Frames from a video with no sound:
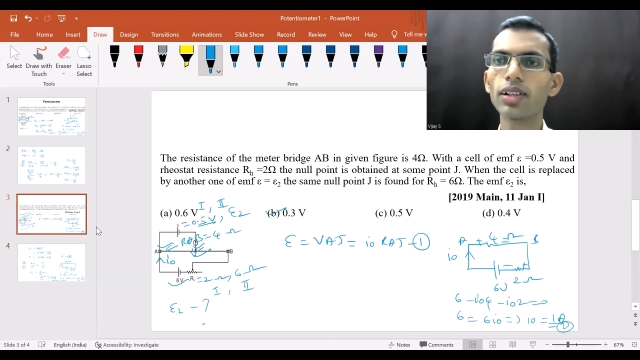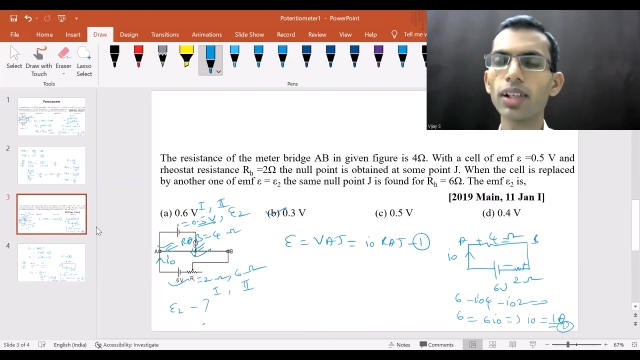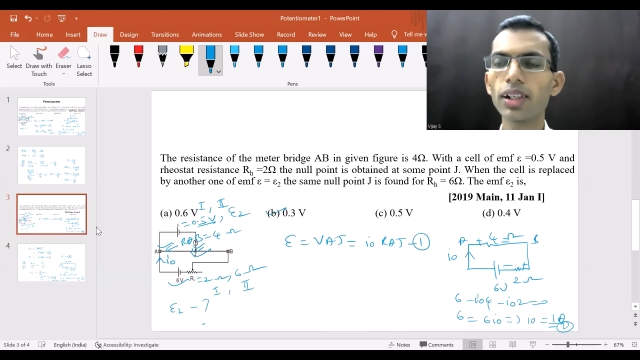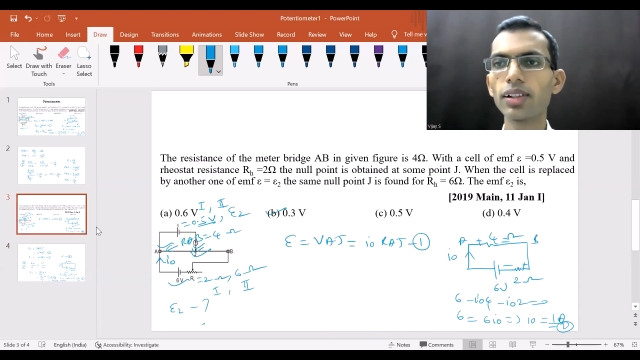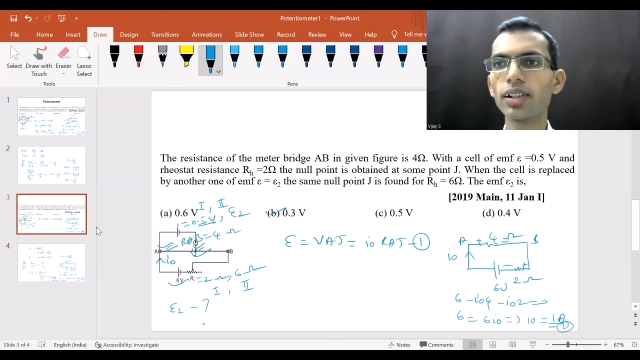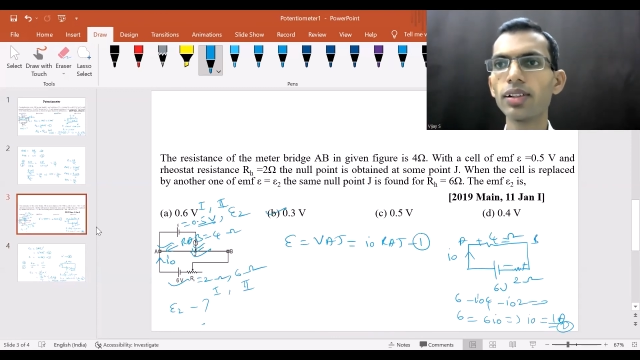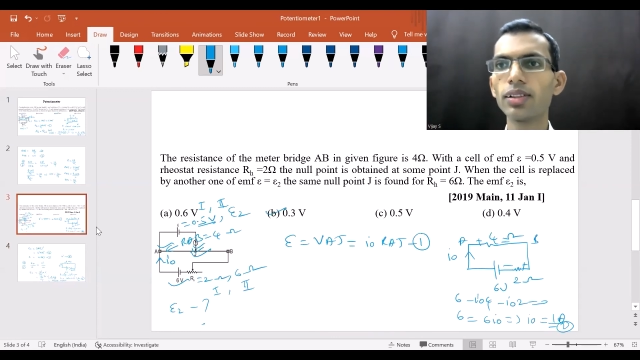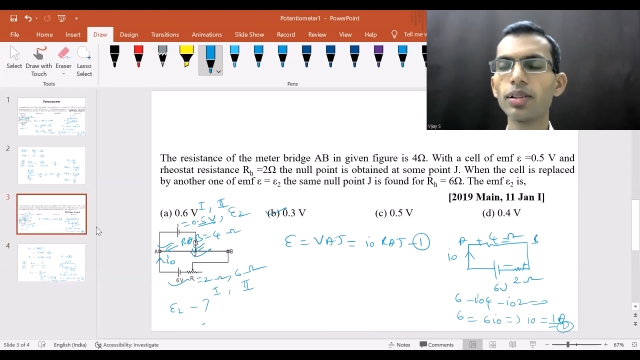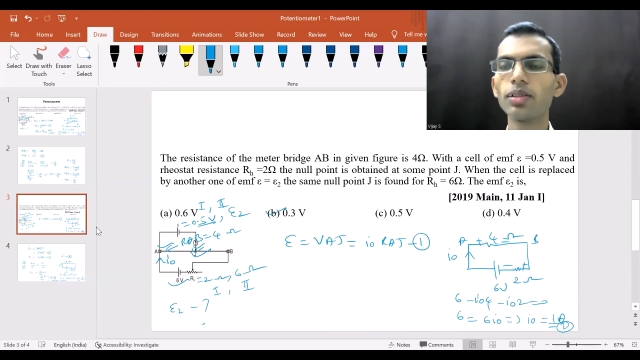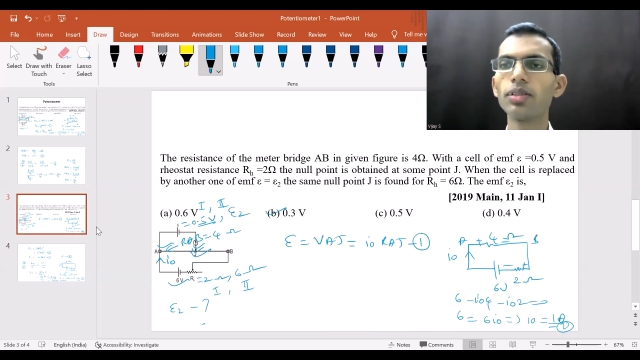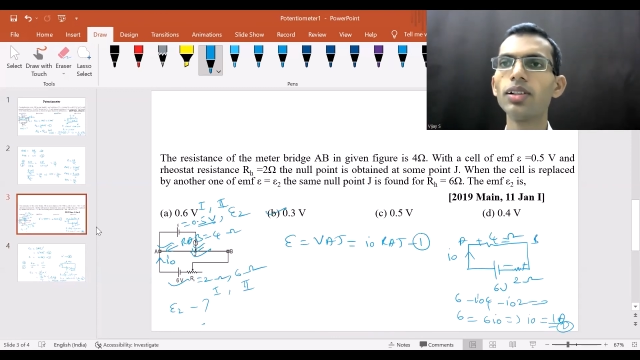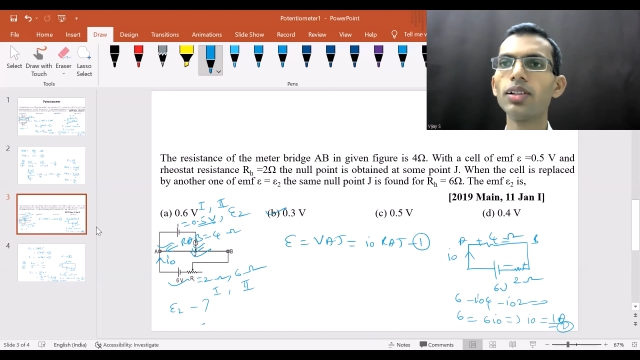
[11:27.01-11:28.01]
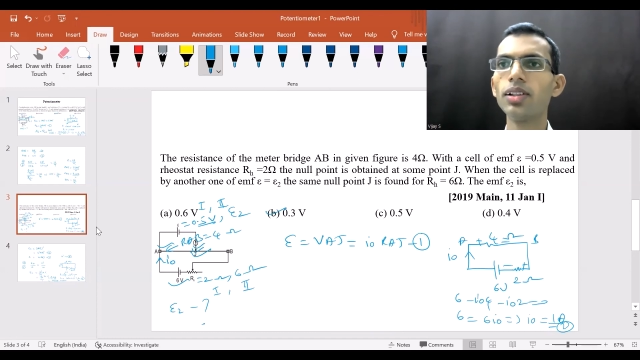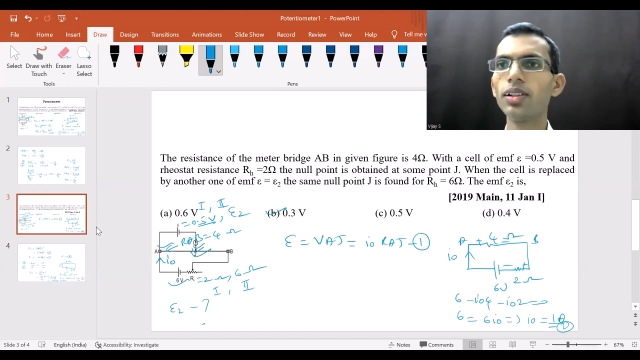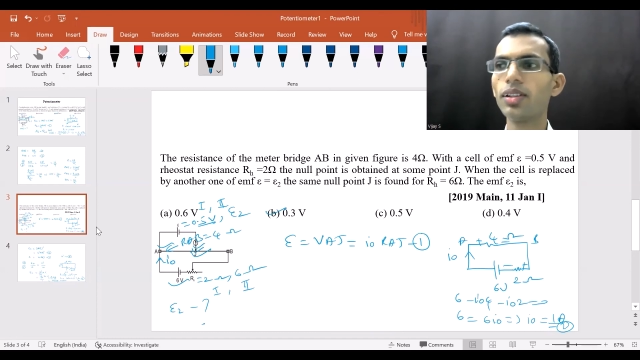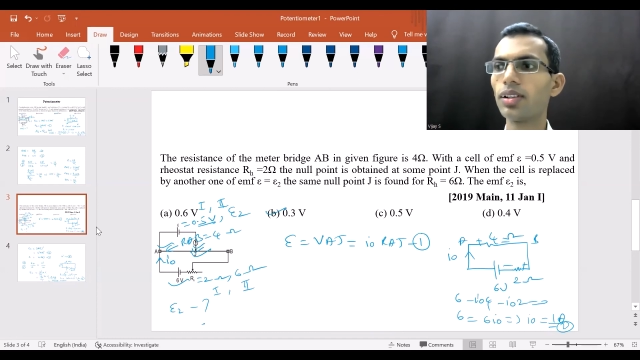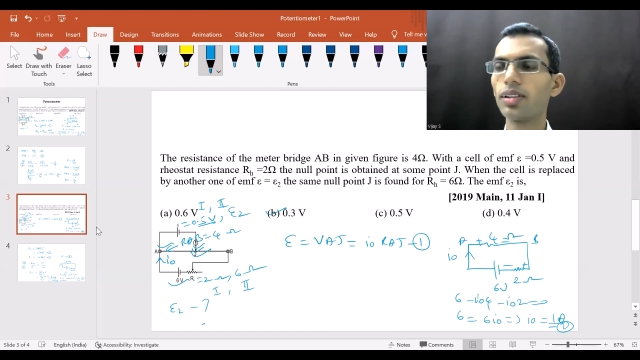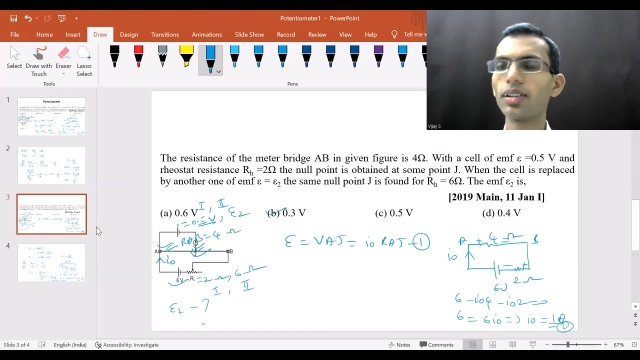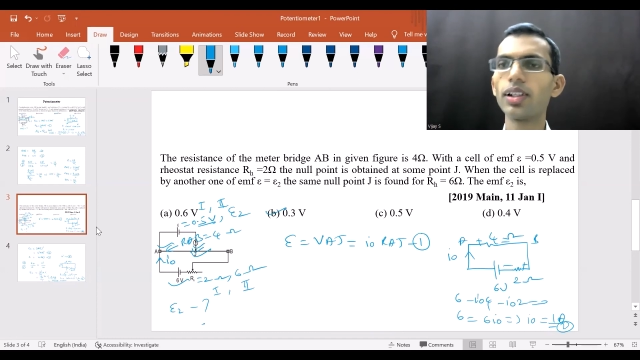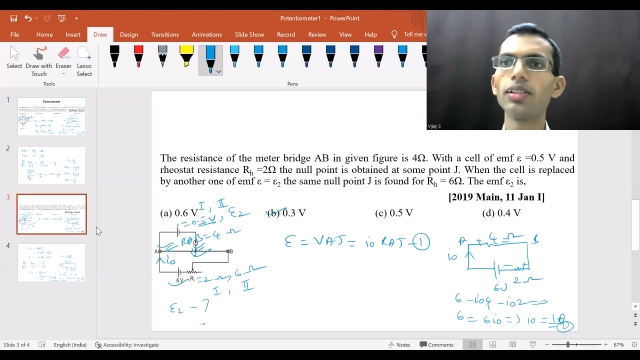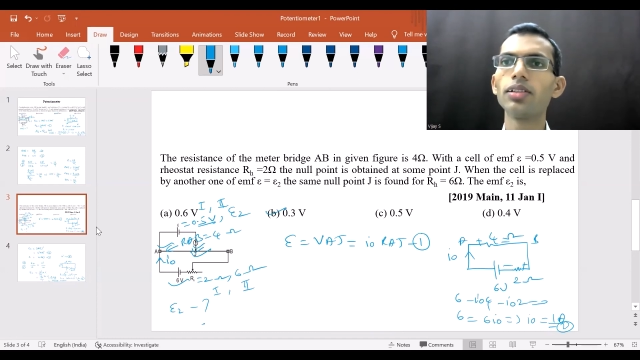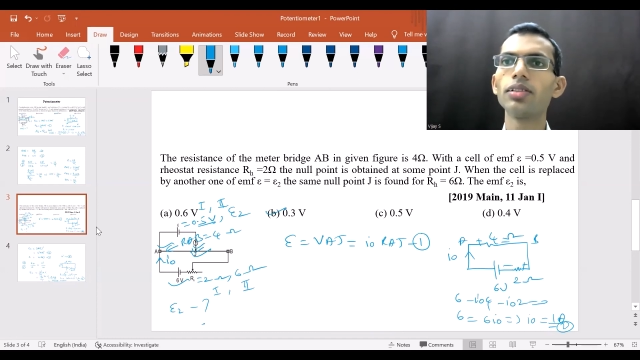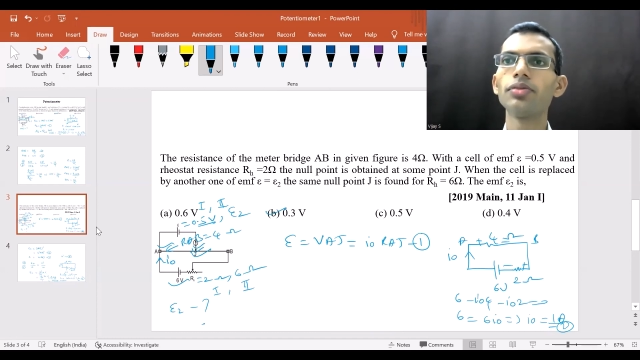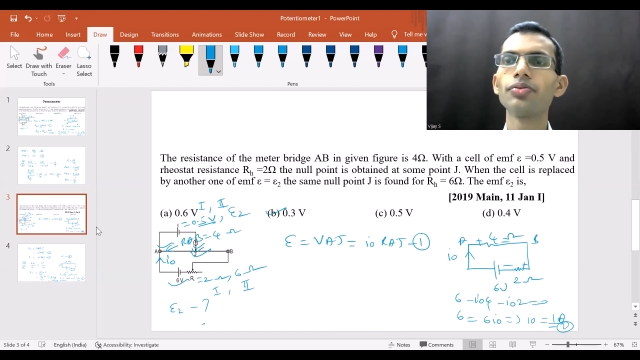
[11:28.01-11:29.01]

correct answer. Right.